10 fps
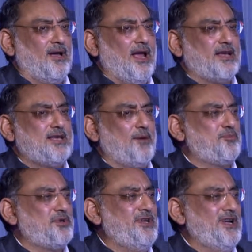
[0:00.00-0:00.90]

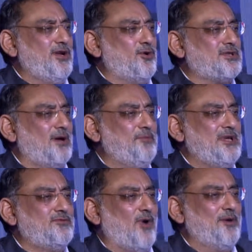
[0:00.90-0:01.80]
except D.D.
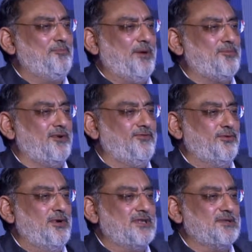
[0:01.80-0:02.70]
Kosambi's one paper on
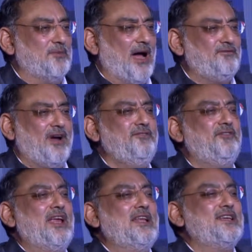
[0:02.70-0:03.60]
feudalism. I find
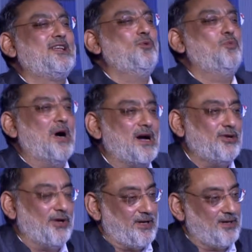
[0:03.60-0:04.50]
very little work
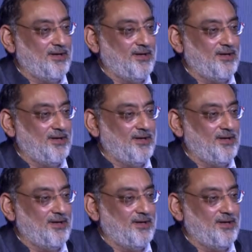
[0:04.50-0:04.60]
on it.